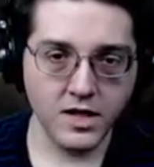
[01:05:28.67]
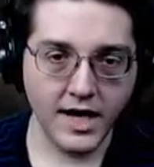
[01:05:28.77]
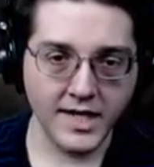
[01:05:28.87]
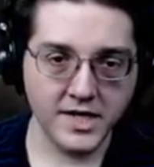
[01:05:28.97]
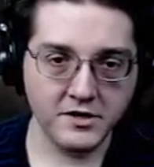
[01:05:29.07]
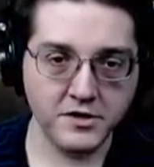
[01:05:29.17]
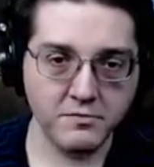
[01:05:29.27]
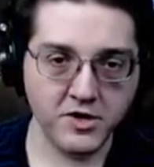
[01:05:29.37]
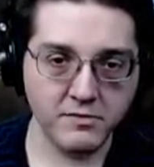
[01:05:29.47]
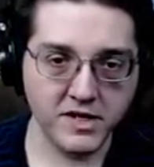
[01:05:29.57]
I need you to
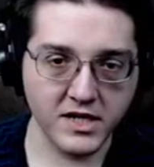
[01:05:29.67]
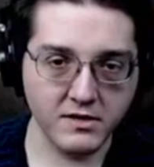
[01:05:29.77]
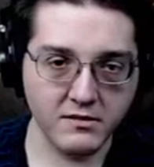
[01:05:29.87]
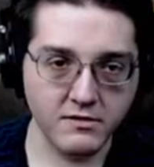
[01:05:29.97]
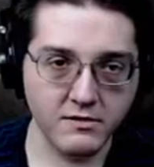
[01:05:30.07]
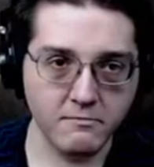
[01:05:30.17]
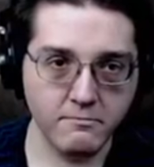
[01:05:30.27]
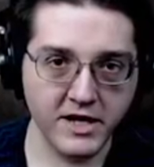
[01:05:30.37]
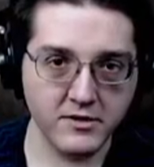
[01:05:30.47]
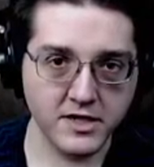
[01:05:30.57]
bring me
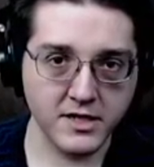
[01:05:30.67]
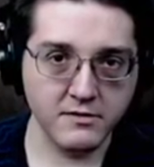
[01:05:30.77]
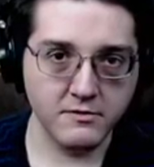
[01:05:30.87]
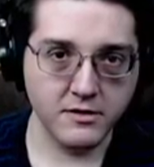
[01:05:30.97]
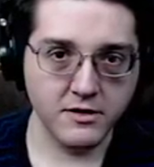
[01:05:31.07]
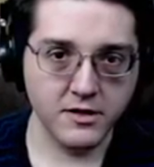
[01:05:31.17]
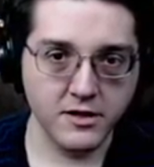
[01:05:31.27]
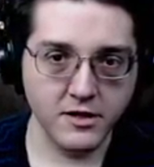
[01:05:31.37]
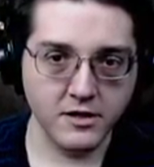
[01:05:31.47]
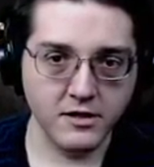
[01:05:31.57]
belt.
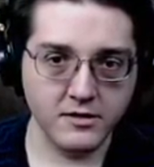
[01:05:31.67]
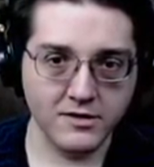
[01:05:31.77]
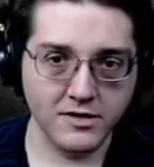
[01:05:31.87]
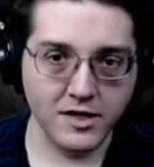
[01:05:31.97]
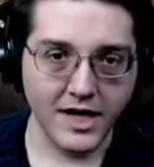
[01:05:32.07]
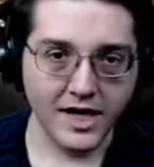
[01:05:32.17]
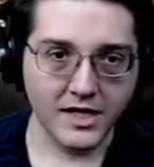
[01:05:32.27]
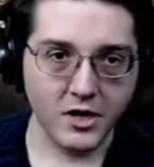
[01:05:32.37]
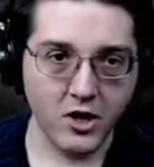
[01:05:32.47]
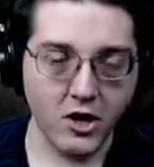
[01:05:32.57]

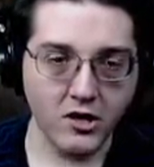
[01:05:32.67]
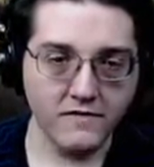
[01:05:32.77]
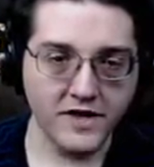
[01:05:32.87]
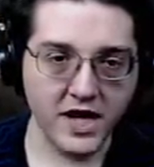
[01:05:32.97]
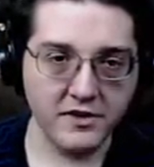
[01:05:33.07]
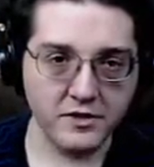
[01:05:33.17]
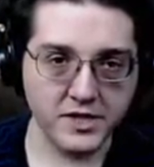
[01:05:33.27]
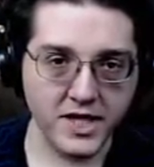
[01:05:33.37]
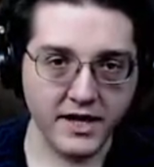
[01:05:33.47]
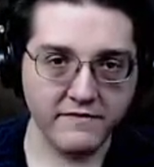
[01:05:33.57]
And all of the other
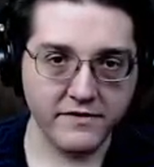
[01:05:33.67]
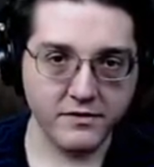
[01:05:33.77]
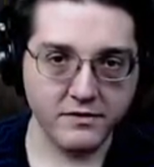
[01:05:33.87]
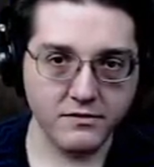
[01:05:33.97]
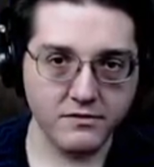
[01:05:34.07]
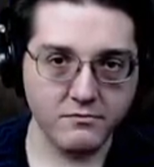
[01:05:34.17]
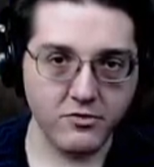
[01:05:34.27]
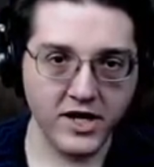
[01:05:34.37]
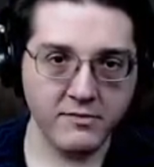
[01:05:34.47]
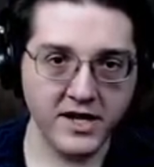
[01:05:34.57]
stuff.
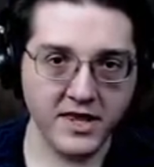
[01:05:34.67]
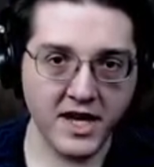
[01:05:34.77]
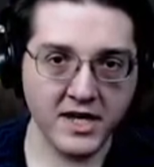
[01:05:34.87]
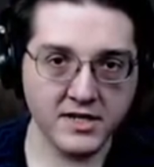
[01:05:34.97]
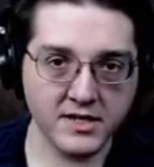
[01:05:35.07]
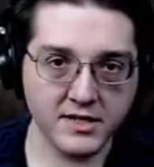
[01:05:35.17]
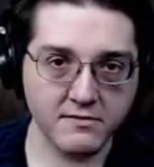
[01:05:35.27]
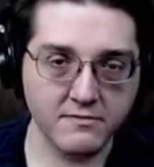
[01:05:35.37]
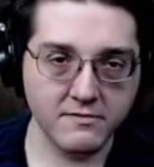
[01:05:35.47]
Bring me things!